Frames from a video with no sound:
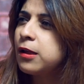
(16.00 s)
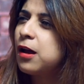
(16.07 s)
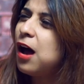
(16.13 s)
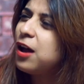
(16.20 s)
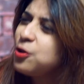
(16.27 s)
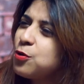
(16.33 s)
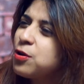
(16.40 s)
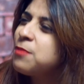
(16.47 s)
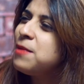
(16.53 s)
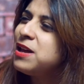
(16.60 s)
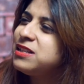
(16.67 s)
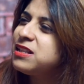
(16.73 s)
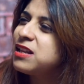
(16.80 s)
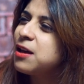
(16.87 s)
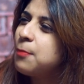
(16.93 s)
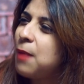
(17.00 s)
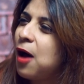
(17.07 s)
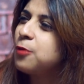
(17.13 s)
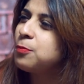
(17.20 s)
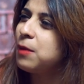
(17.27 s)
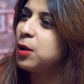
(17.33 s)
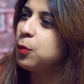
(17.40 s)
Are you commenting
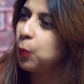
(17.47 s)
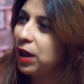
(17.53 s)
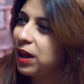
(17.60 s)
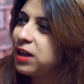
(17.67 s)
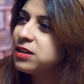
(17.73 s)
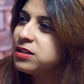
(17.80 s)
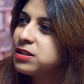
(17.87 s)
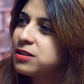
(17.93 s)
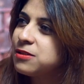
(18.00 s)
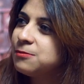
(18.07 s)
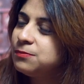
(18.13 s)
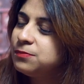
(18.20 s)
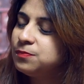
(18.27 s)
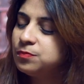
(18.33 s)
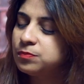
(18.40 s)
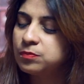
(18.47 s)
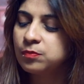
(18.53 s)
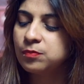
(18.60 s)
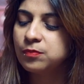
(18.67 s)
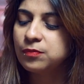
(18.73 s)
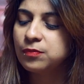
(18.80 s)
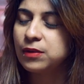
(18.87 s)
about my weight?
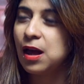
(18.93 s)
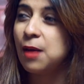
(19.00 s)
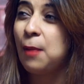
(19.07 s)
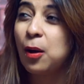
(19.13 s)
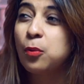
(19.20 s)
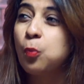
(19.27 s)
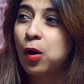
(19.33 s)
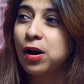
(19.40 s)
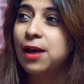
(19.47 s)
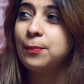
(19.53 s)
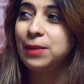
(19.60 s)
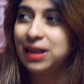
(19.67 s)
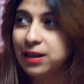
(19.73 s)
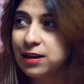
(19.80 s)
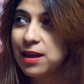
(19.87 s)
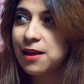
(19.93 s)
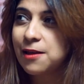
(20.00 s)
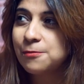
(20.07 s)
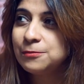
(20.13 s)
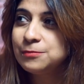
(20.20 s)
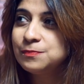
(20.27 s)
About what I'm eating?